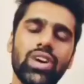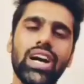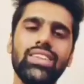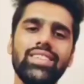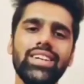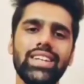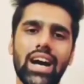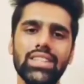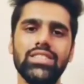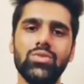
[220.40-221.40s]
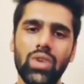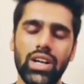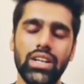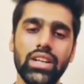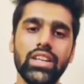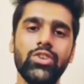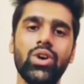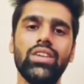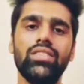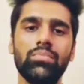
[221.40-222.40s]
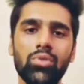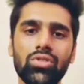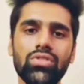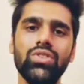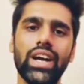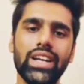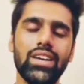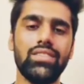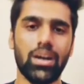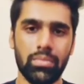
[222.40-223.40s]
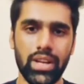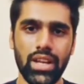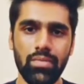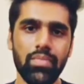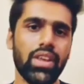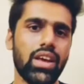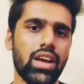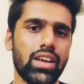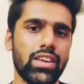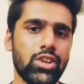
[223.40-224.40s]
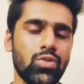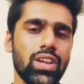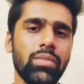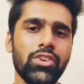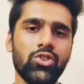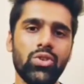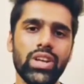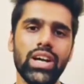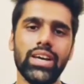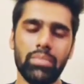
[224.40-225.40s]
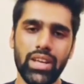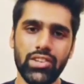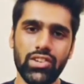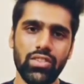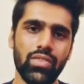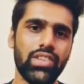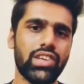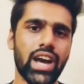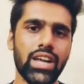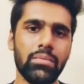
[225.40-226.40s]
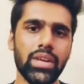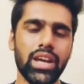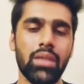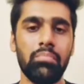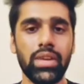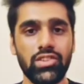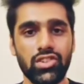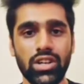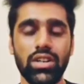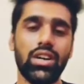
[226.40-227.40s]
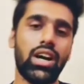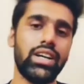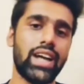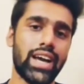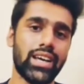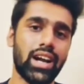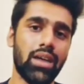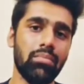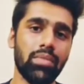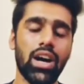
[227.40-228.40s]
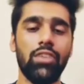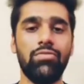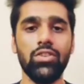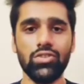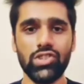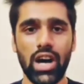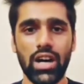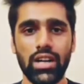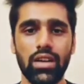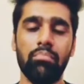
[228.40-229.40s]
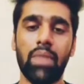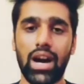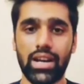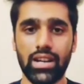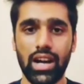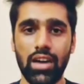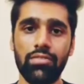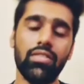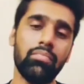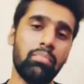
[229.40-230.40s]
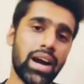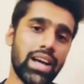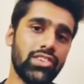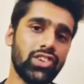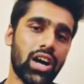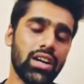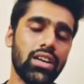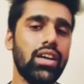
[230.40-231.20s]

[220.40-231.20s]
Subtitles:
guys, in task 1 you are supposed to write a summary. You will be shown an image which can be a picture, a diagram, a flow chart, bar graph, pie chart.